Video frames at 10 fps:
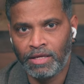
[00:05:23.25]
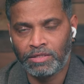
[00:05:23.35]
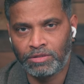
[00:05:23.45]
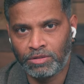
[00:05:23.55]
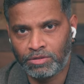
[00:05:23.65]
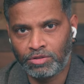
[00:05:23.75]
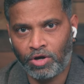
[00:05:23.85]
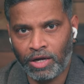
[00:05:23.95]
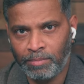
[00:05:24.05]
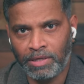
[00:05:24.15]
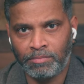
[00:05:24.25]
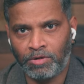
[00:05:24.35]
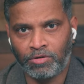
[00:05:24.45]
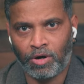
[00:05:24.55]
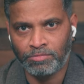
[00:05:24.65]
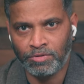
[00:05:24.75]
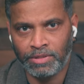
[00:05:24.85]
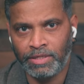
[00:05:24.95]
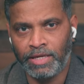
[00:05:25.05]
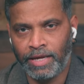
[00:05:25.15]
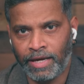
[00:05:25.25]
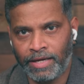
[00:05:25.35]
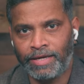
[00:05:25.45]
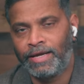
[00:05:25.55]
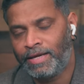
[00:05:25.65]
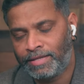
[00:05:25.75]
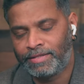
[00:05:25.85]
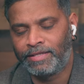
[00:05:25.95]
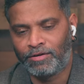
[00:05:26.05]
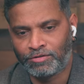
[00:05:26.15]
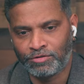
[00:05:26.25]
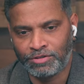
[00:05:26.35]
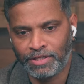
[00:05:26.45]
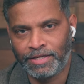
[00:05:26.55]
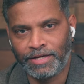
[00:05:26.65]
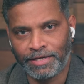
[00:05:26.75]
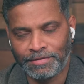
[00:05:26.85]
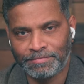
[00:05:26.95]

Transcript: So, so talk a bit about observability AI and then also Gen AI.